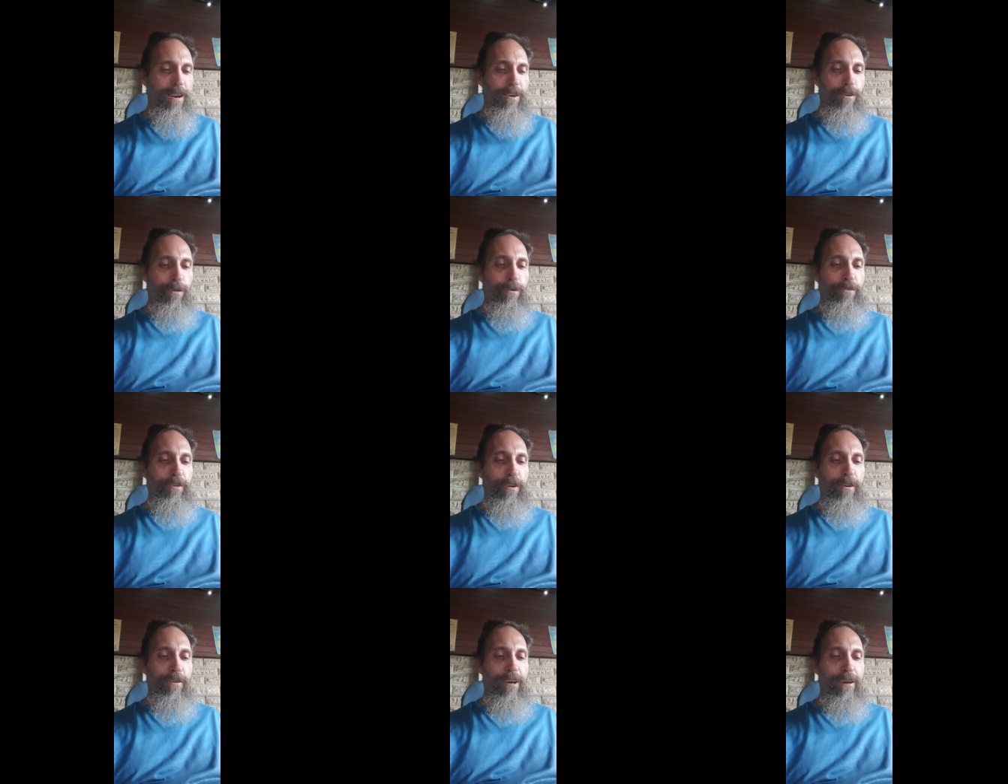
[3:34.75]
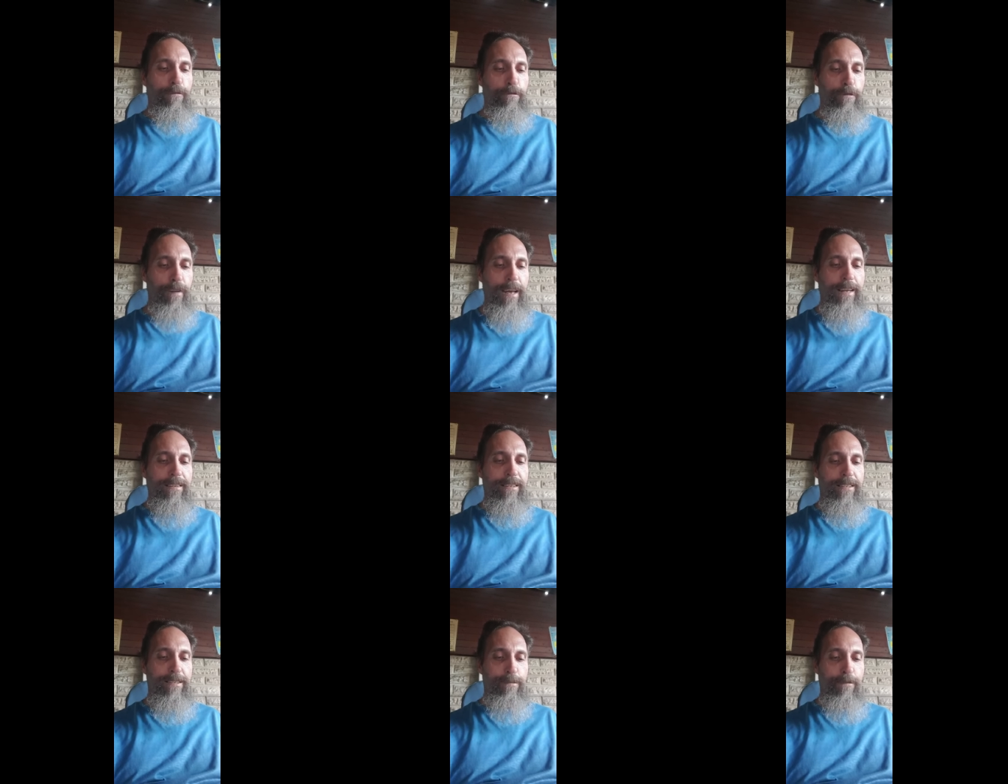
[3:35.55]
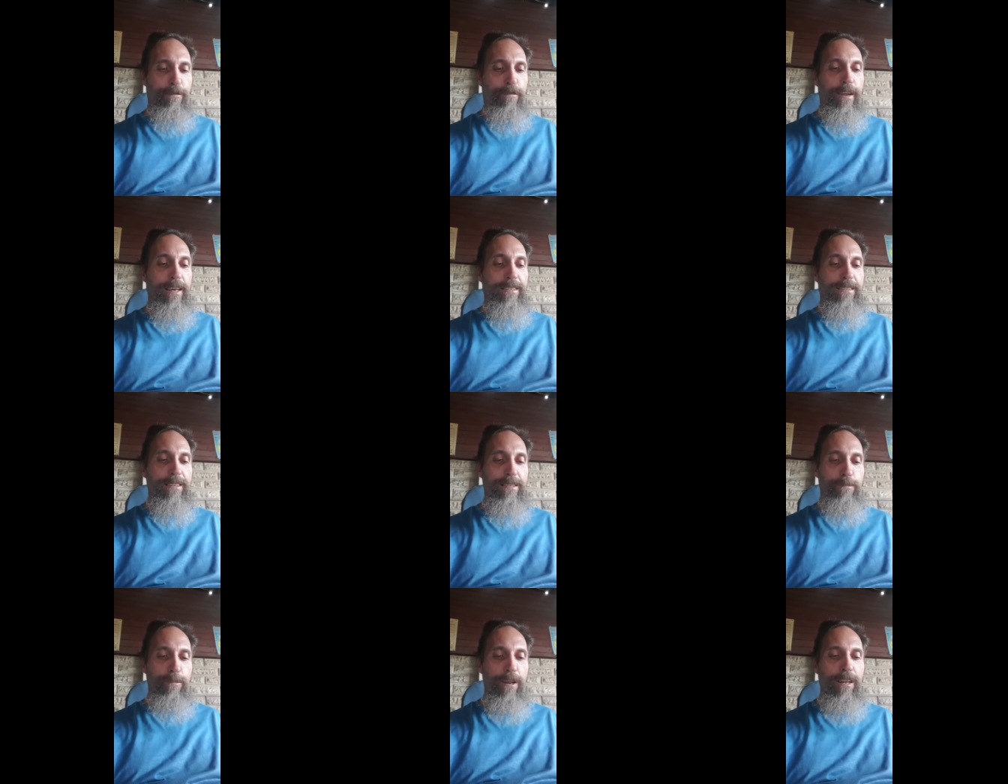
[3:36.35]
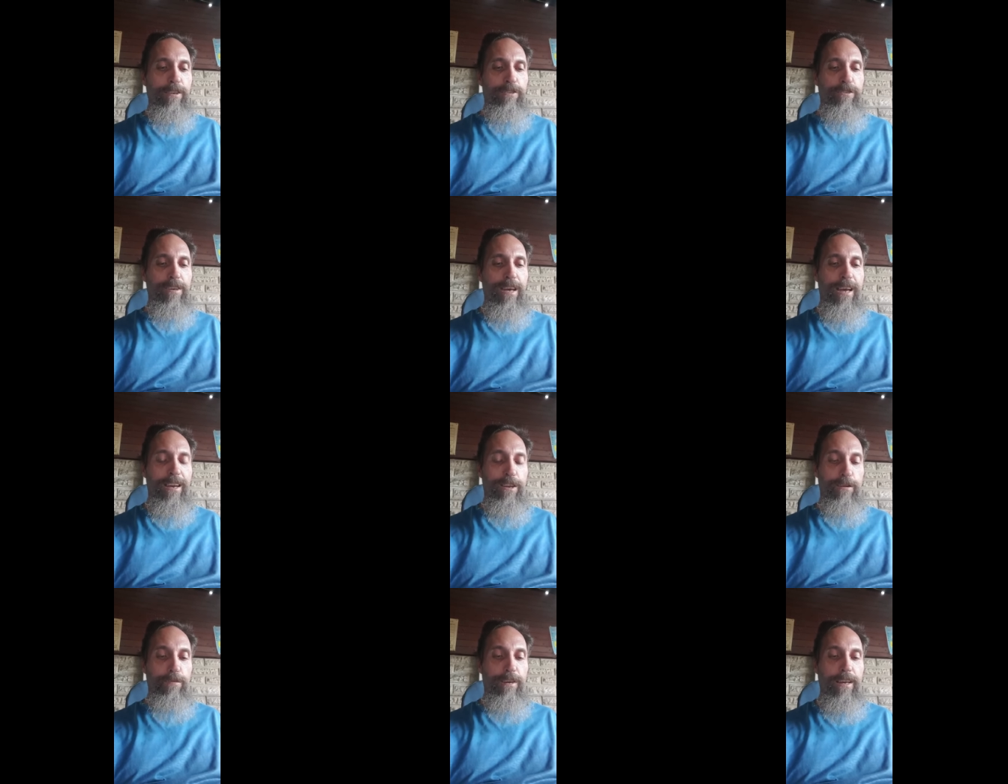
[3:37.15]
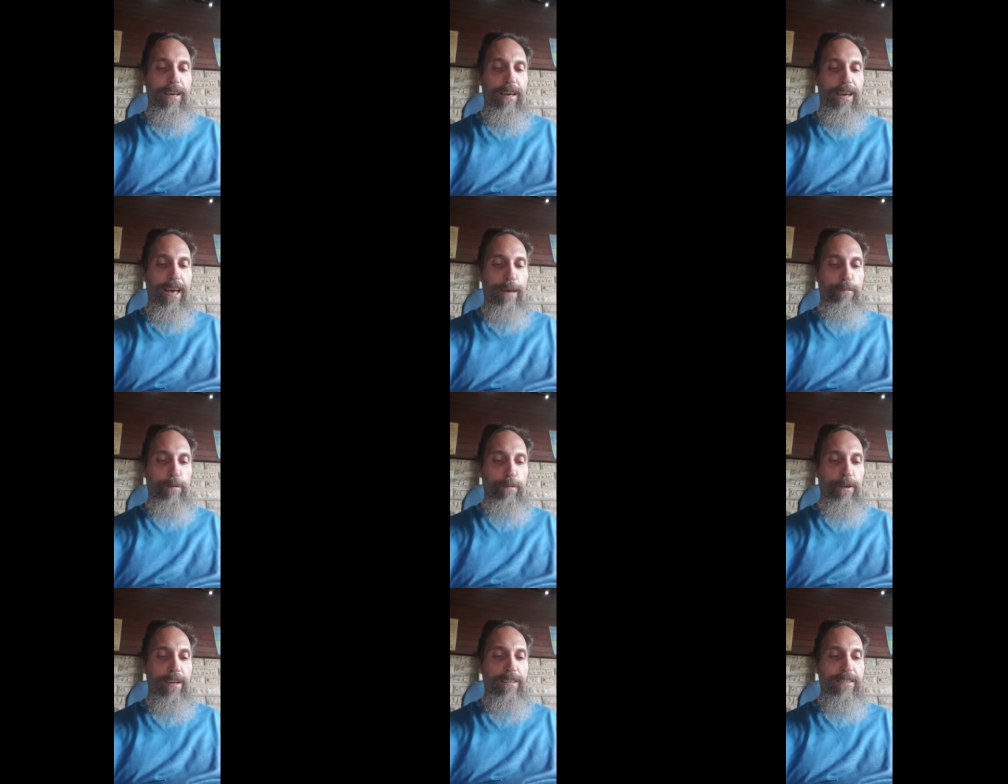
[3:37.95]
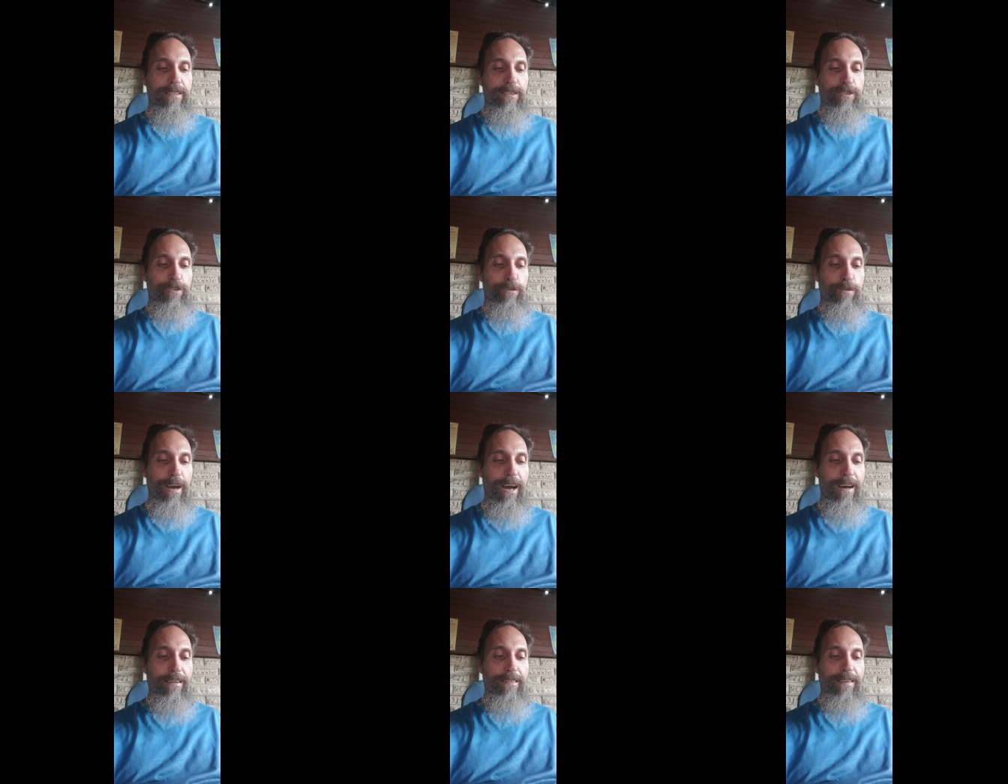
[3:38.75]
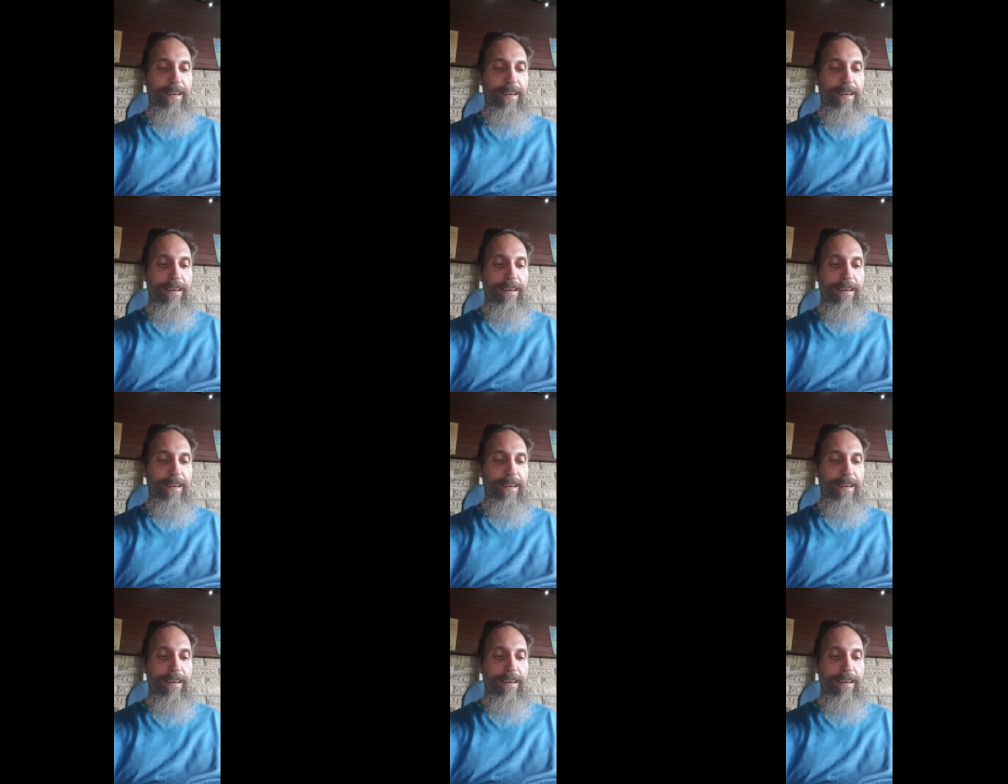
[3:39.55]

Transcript: North Korea flexed its, flexed its military and nuclear capabilities throughout